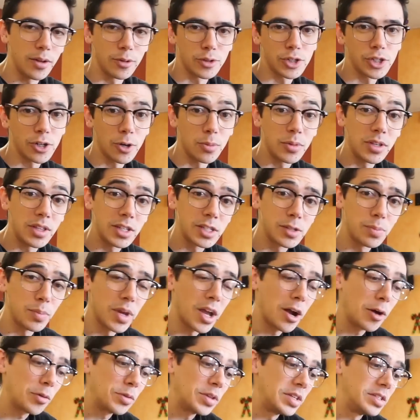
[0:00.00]
it'll show me this
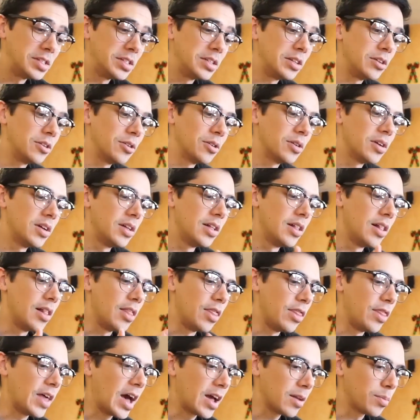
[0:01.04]
Meowth is near
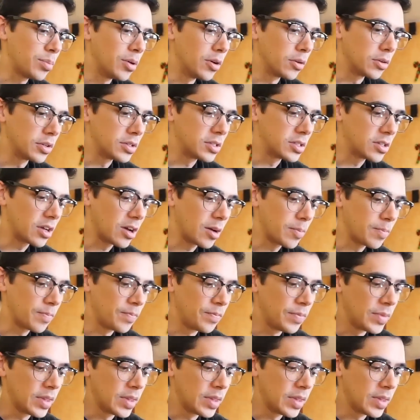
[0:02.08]
that Pokestop.